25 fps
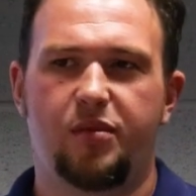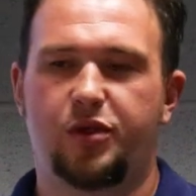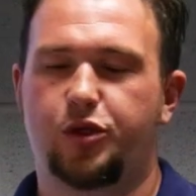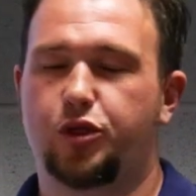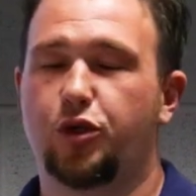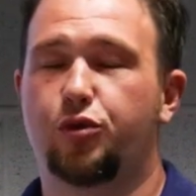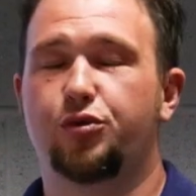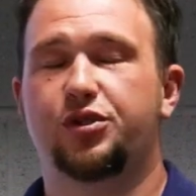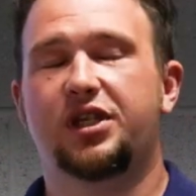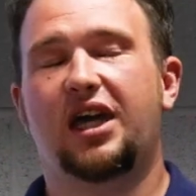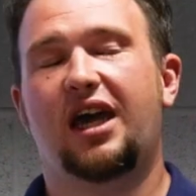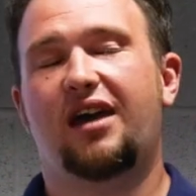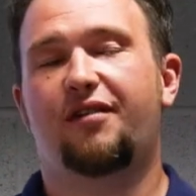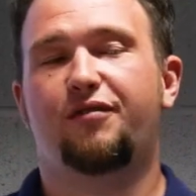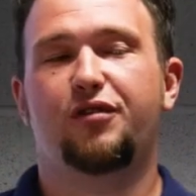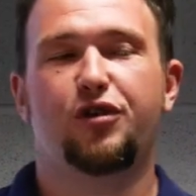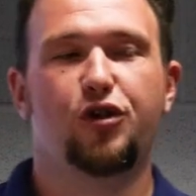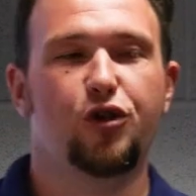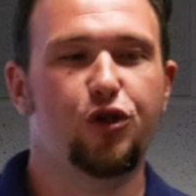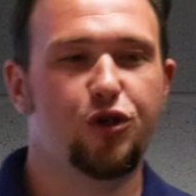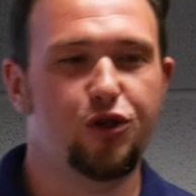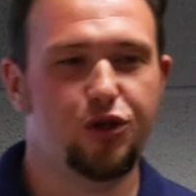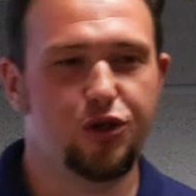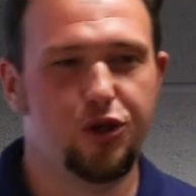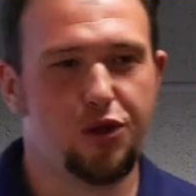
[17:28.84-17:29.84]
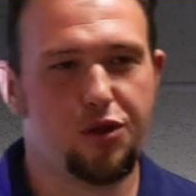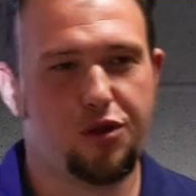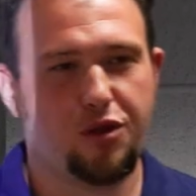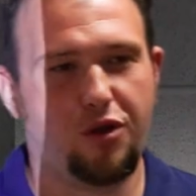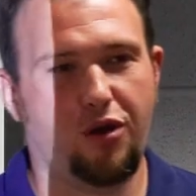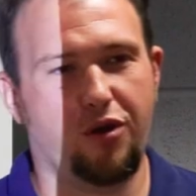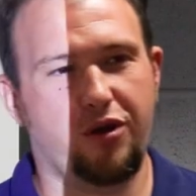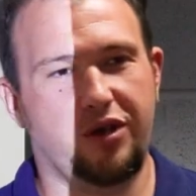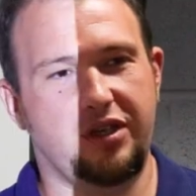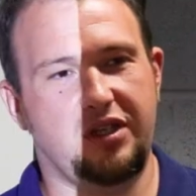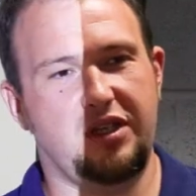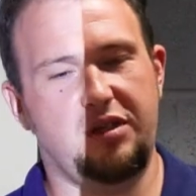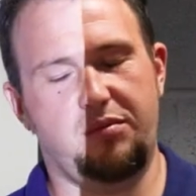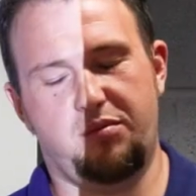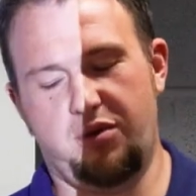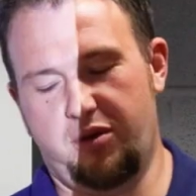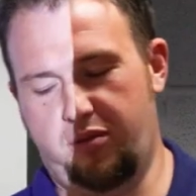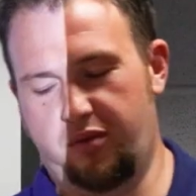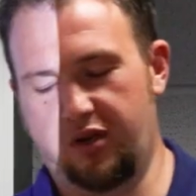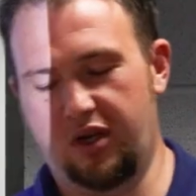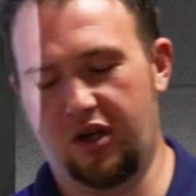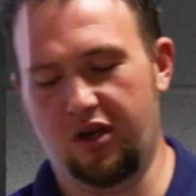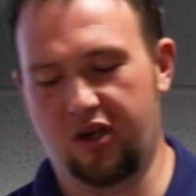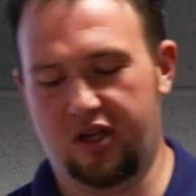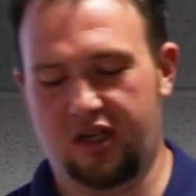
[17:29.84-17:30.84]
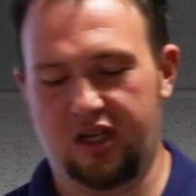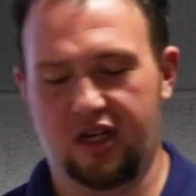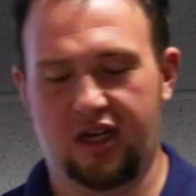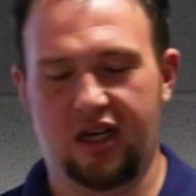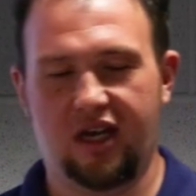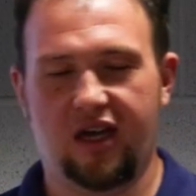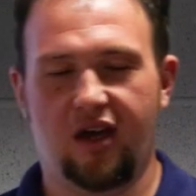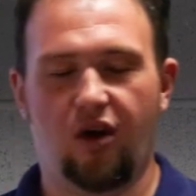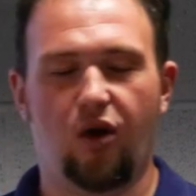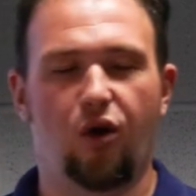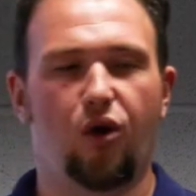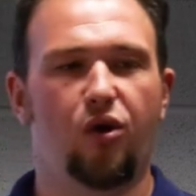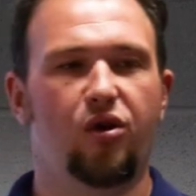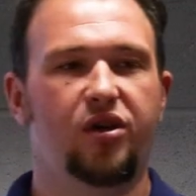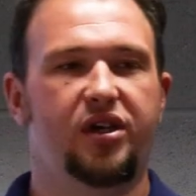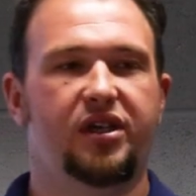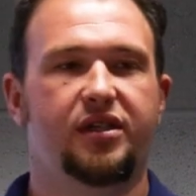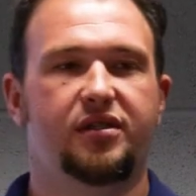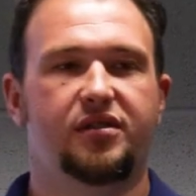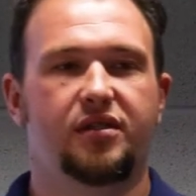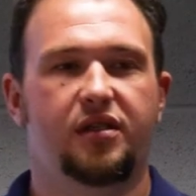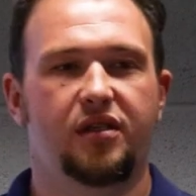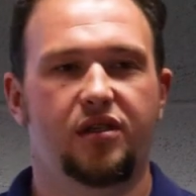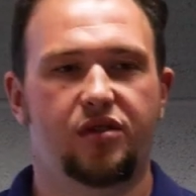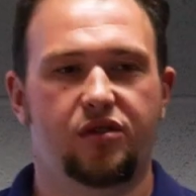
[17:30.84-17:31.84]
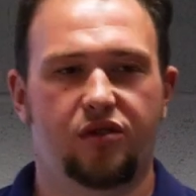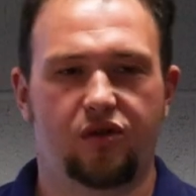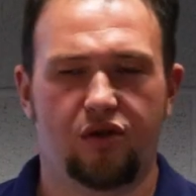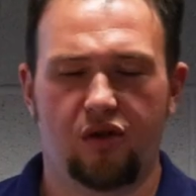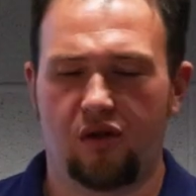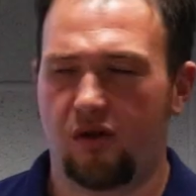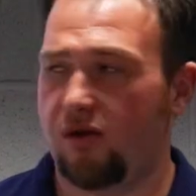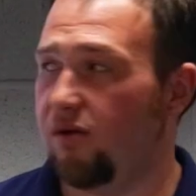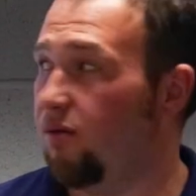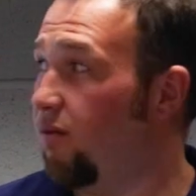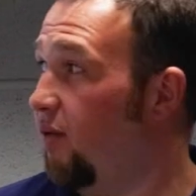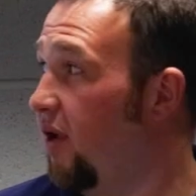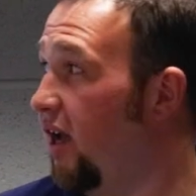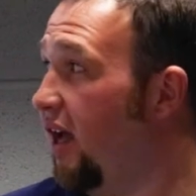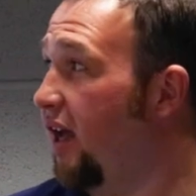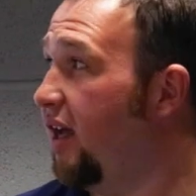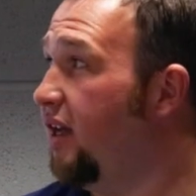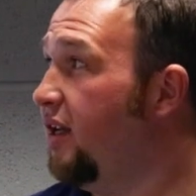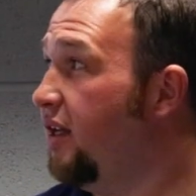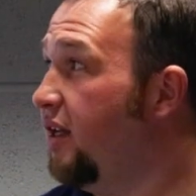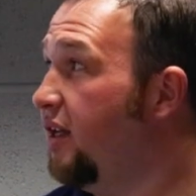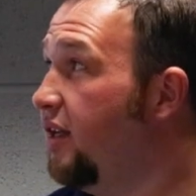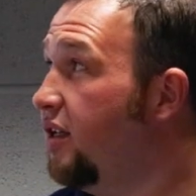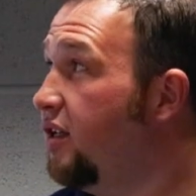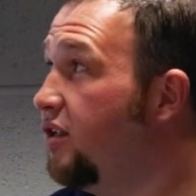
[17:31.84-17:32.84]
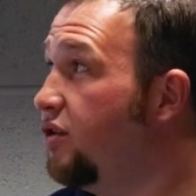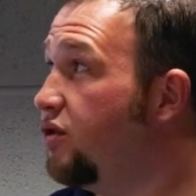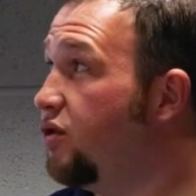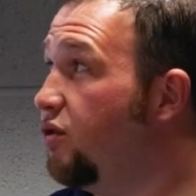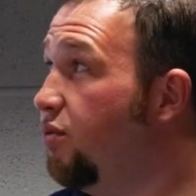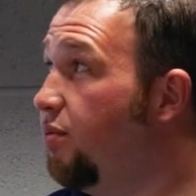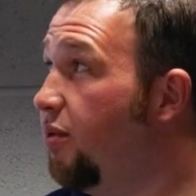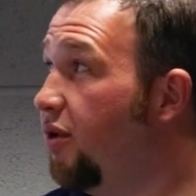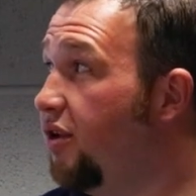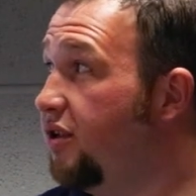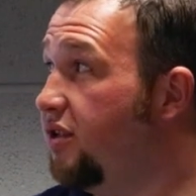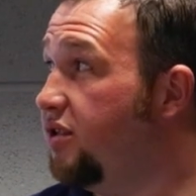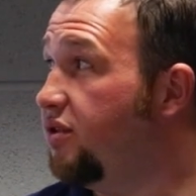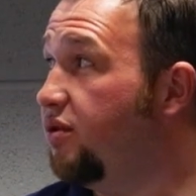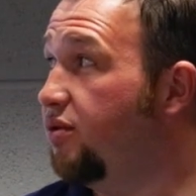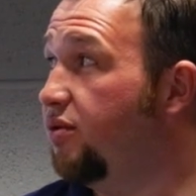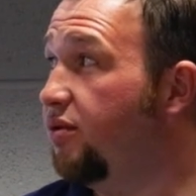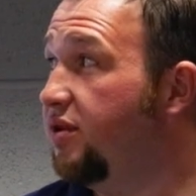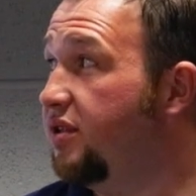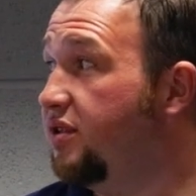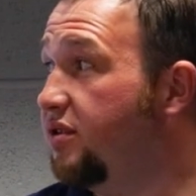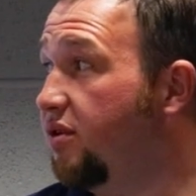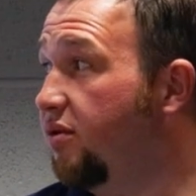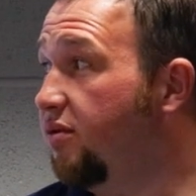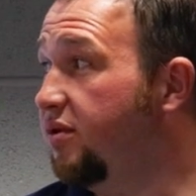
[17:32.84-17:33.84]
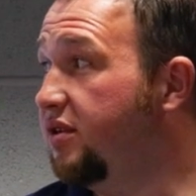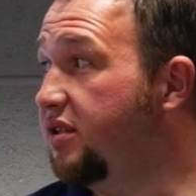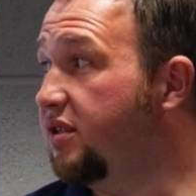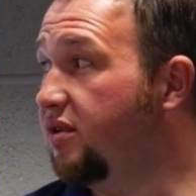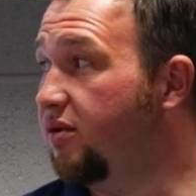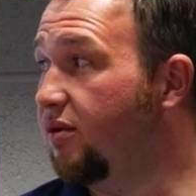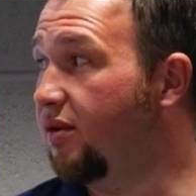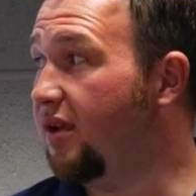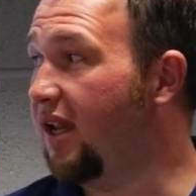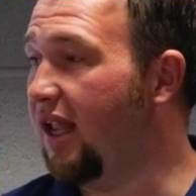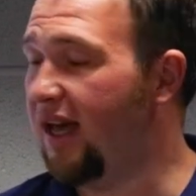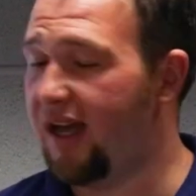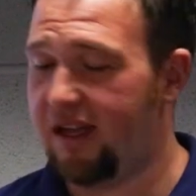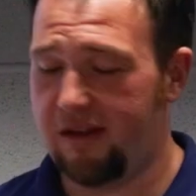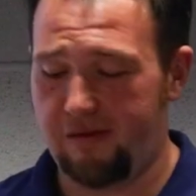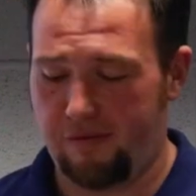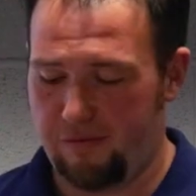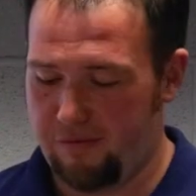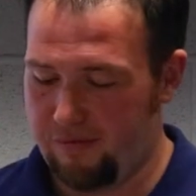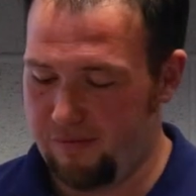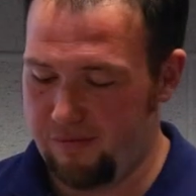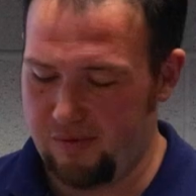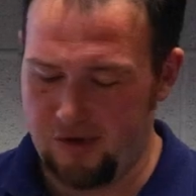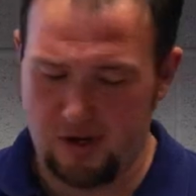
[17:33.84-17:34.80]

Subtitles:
Don't have it on good authority, but we're looking at August this year where 2.2 is going to go live.